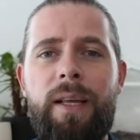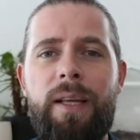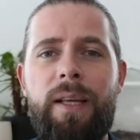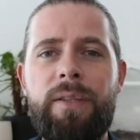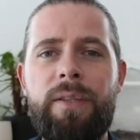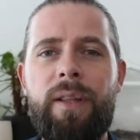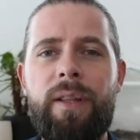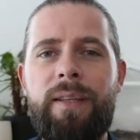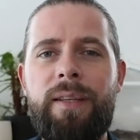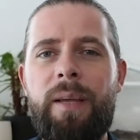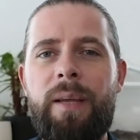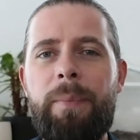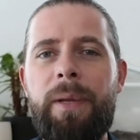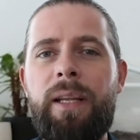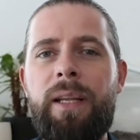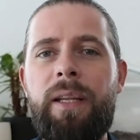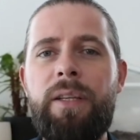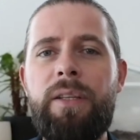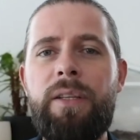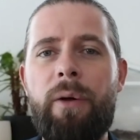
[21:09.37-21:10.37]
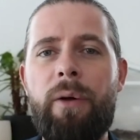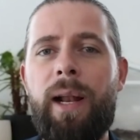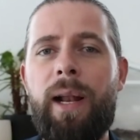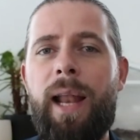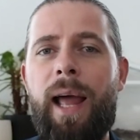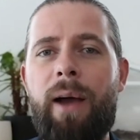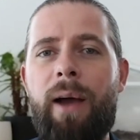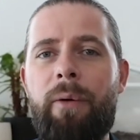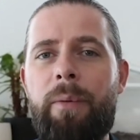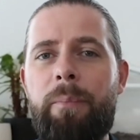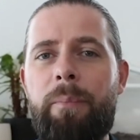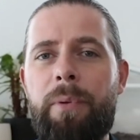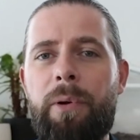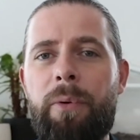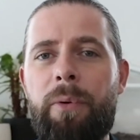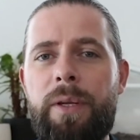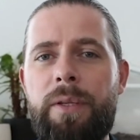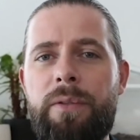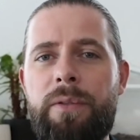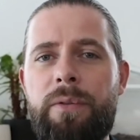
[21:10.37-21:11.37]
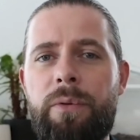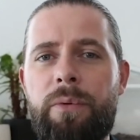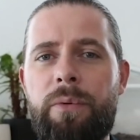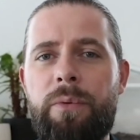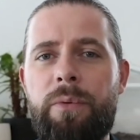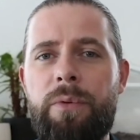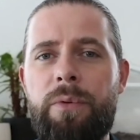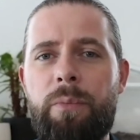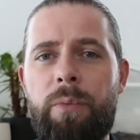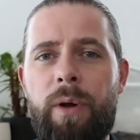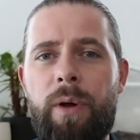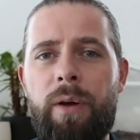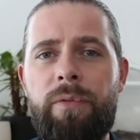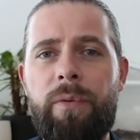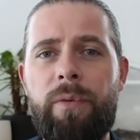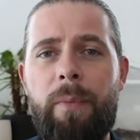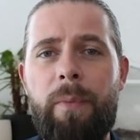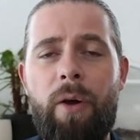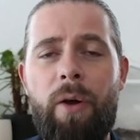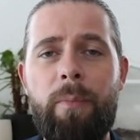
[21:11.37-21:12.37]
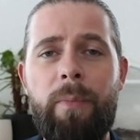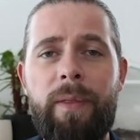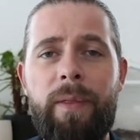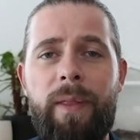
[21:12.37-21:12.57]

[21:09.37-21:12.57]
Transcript: So they typically don't allow employees to work from home,